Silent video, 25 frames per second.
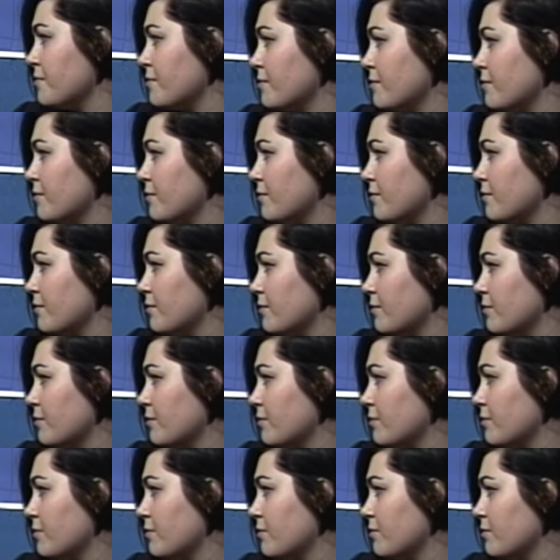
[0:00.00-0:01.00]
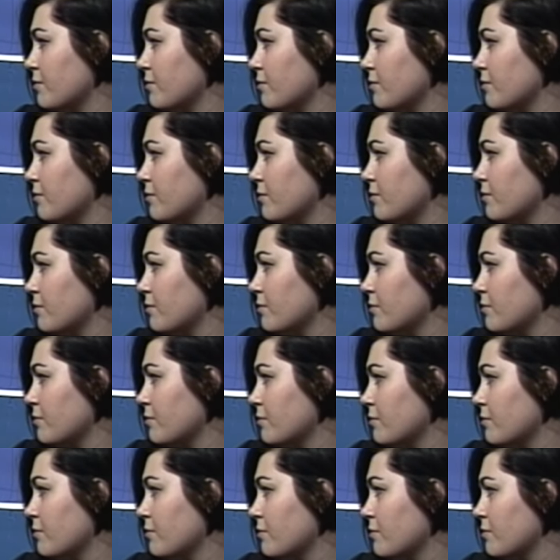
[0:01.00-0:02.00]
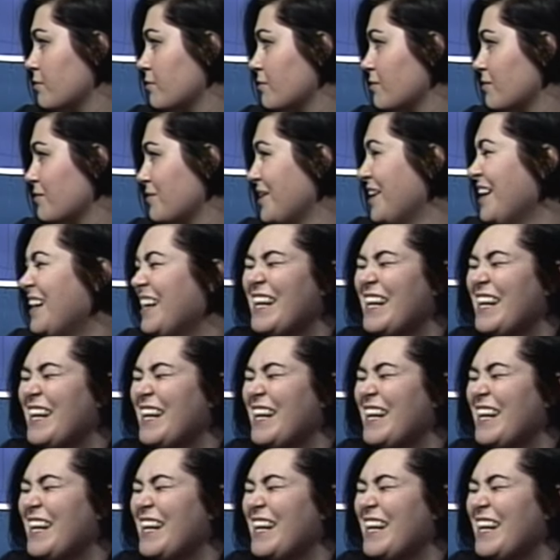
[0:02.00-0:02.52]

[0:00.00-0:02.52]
This person isn't speaking.